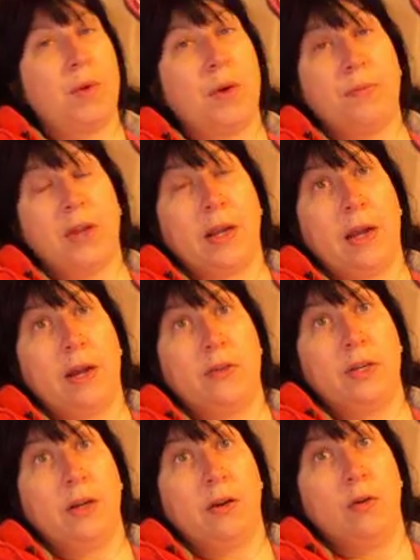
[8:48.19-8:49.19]
My mom's like,
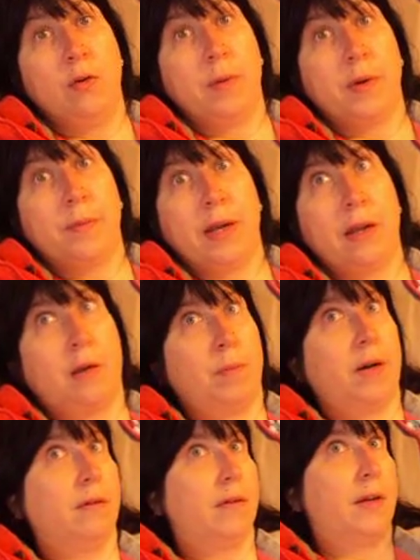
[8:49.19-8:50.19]
How'd you get home? And I'm like,
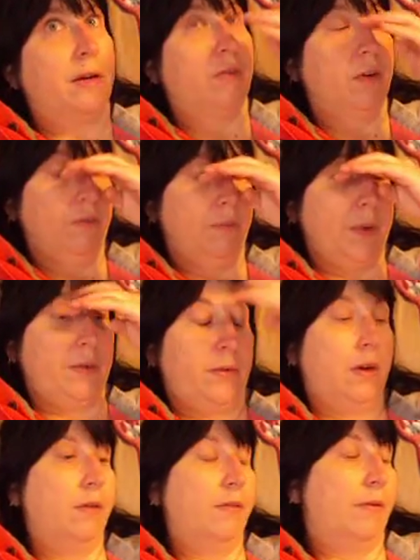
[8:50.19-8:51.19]
Apparently I drove
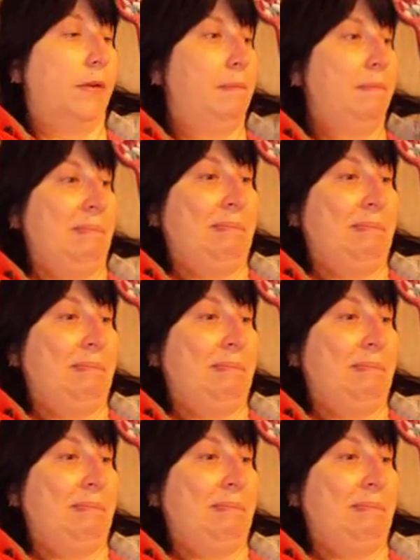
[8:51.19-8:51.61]
myself.